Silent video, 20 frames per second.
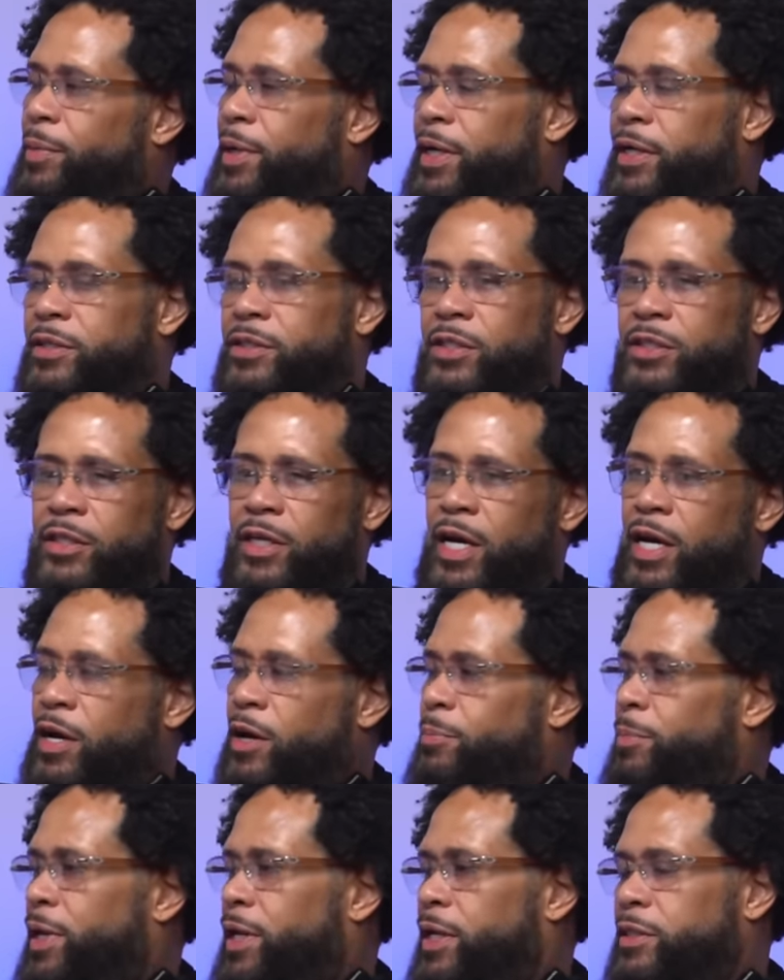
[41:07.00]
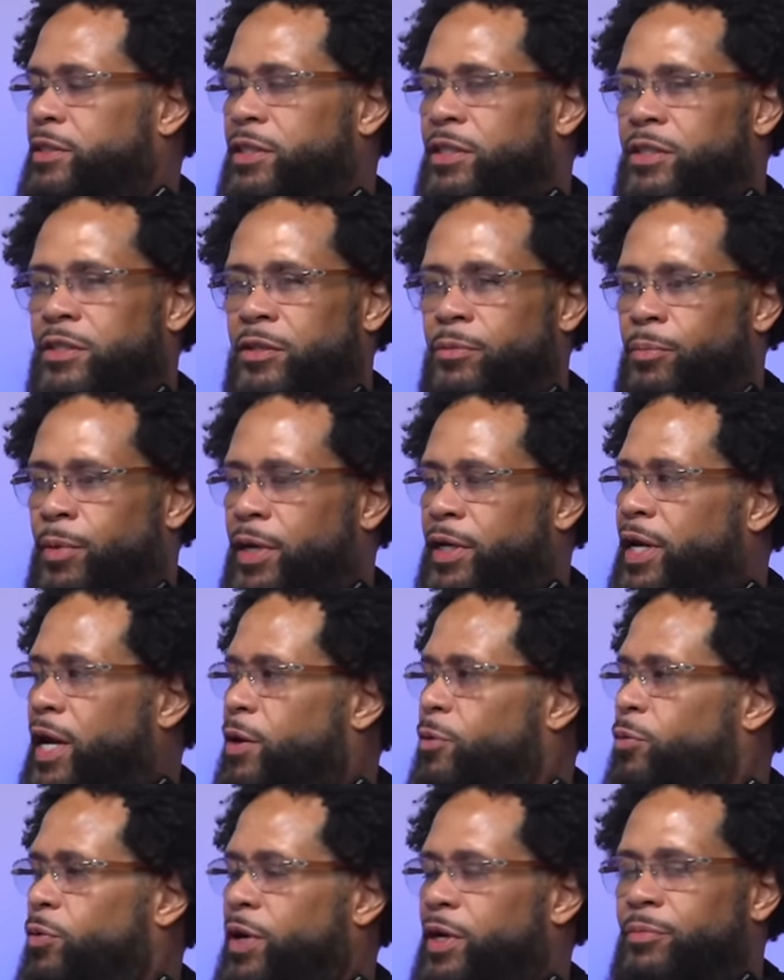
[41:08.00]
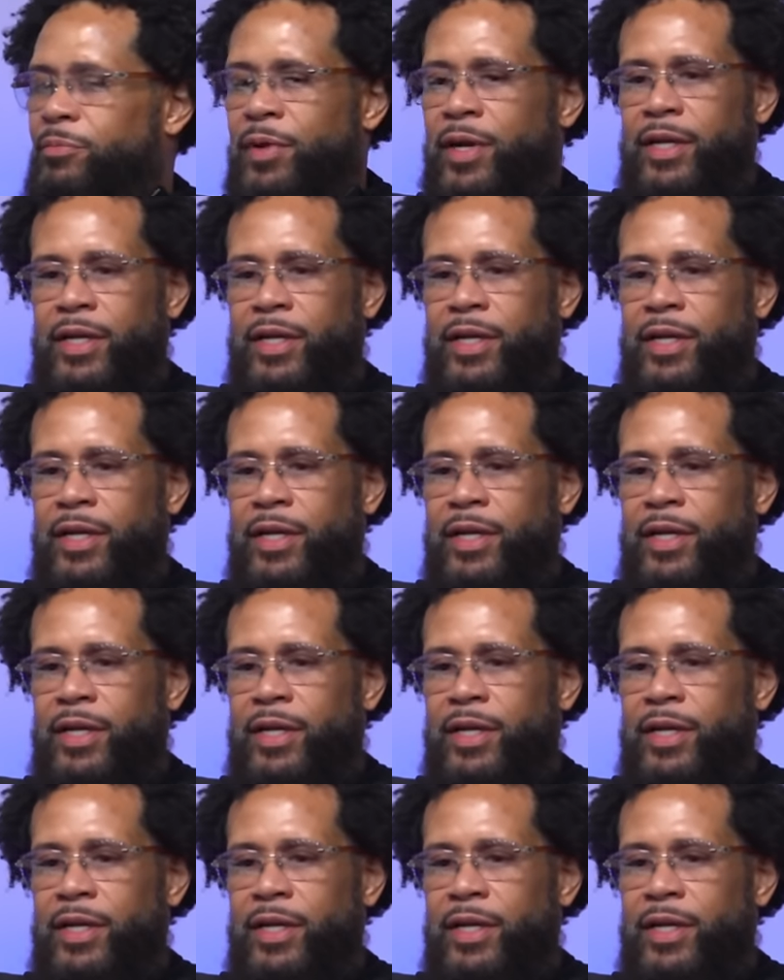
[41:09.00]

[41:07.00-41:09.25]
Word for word: took oh, man, I took the money I won, man,